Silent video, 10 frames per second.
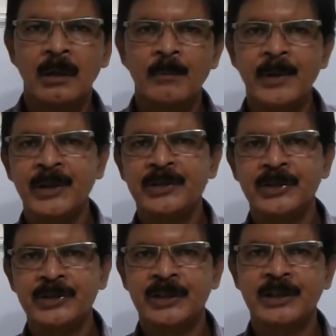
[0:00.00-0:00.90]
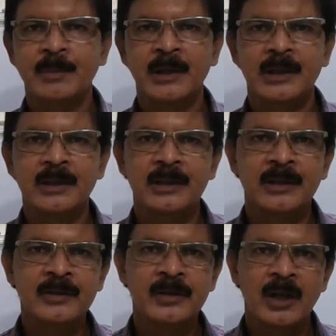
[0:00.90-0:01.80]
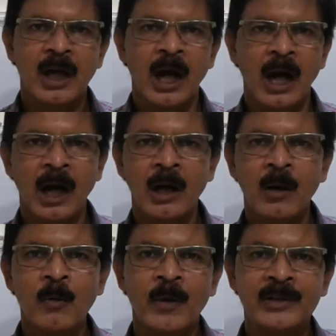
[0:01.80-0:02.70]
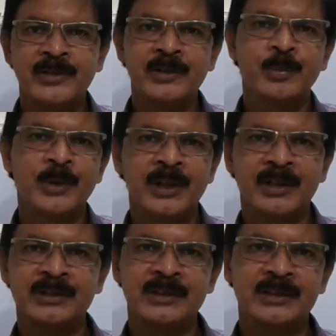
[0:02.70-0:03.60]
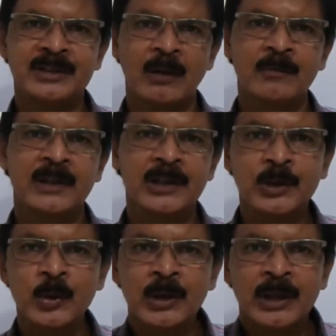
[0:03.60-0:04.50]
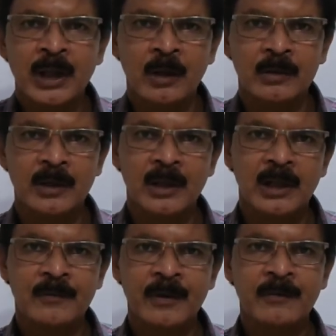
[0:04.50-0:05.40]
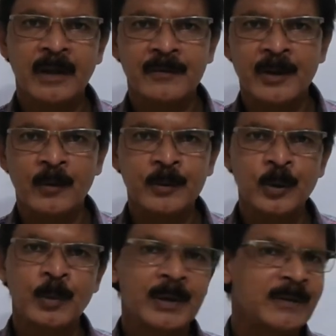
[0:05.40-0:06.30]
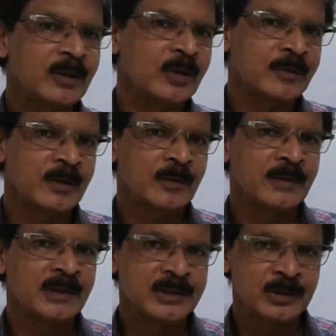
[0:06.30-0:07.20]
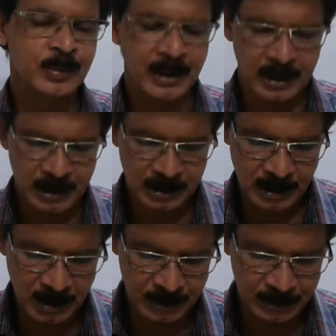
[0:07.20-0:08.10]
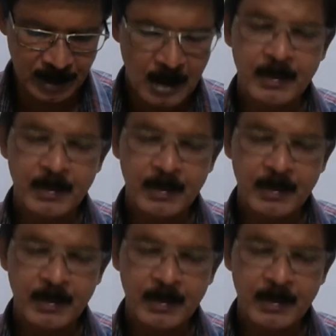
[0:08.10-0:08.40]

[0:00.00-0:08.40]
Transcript: Britishers and the Burgundians, how when she is putting courage in us, how we can throw her out? In fact, we are afraid of you, but we are not afraid of her. She is putting courage in us.